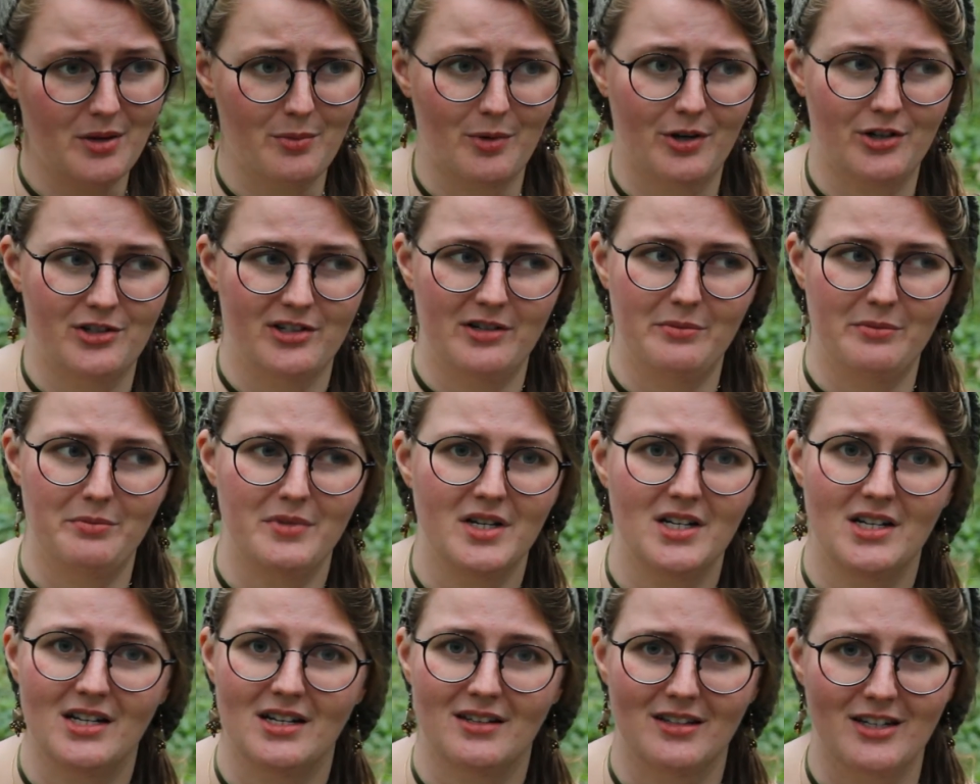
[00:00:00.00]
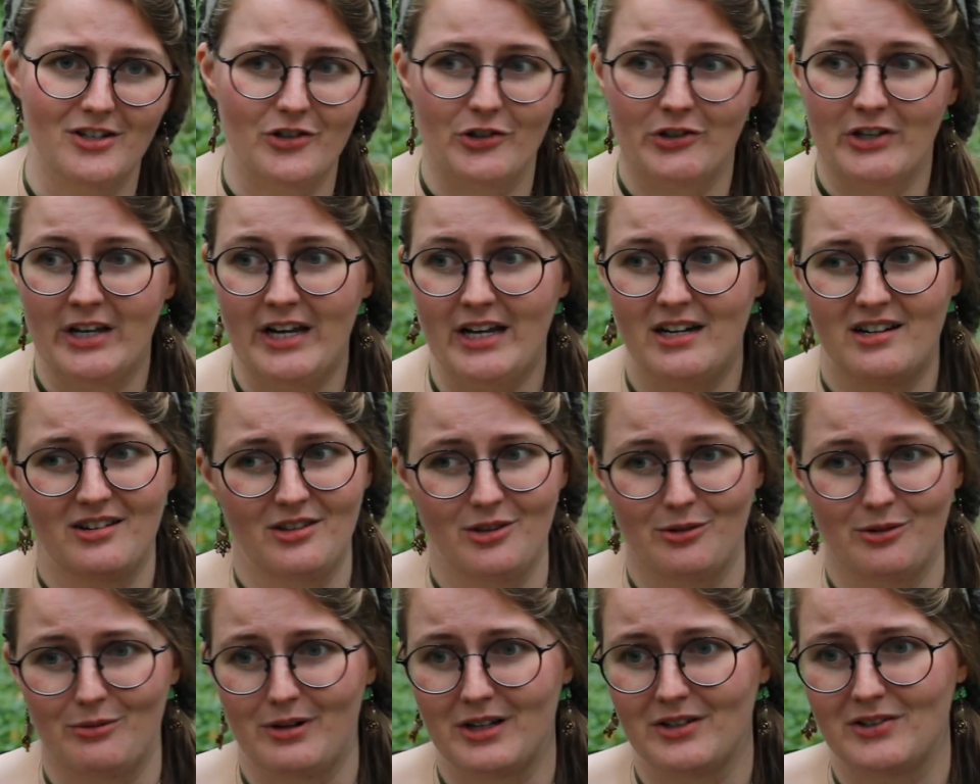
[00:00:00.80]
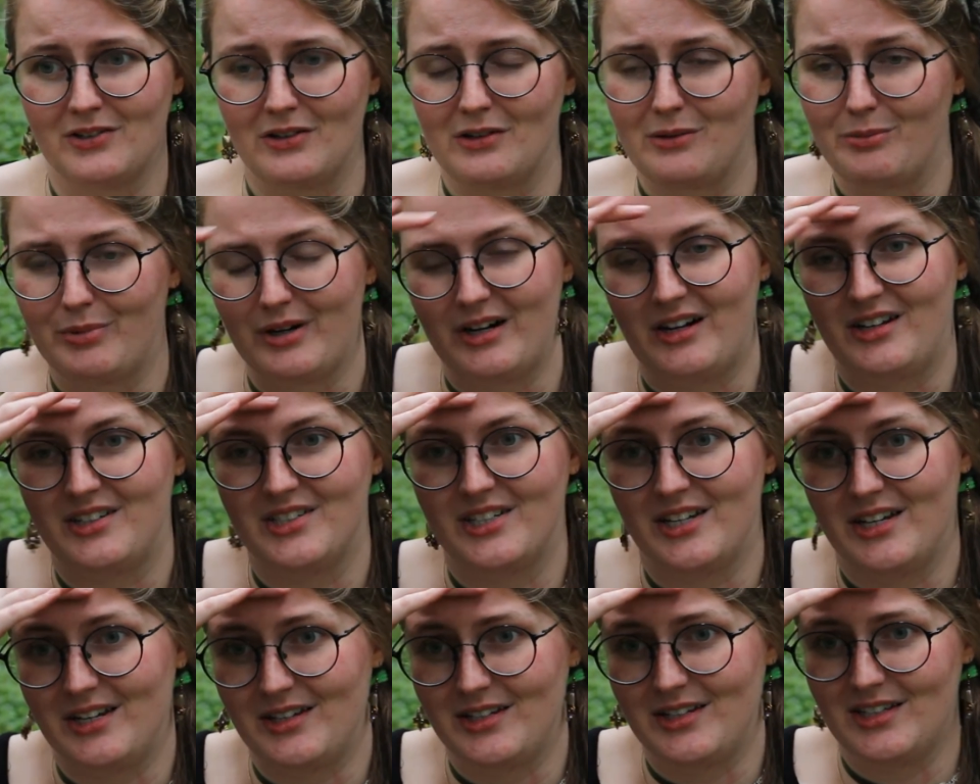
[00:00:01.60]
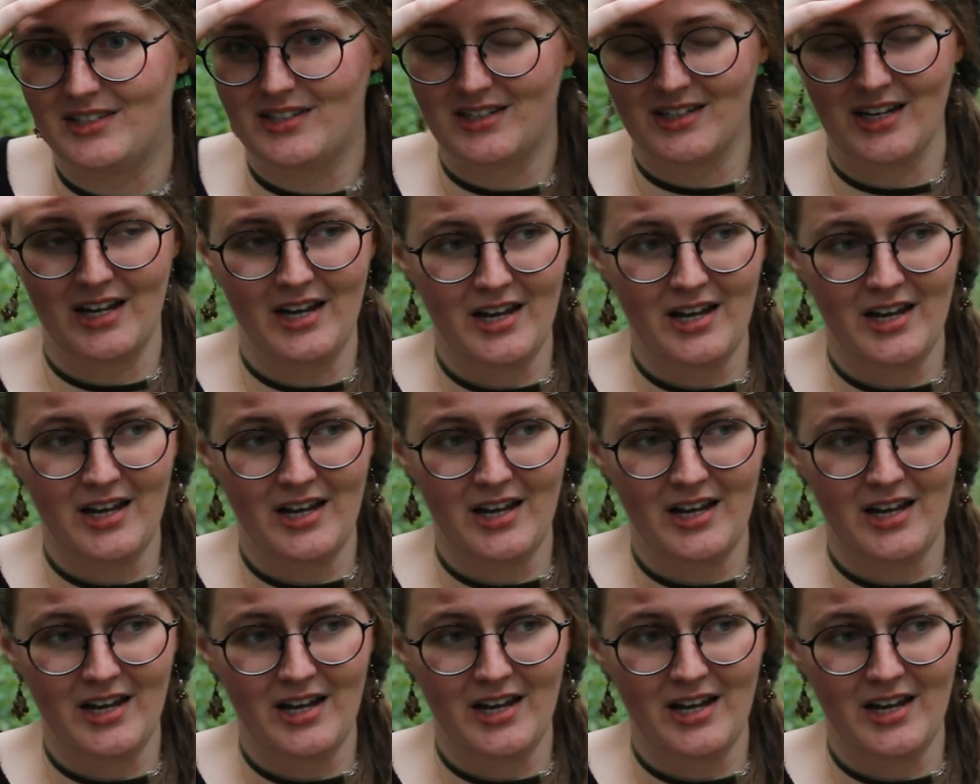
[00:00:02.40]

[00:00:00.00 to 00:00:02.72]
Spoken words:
much immediately just hated the rest of the process.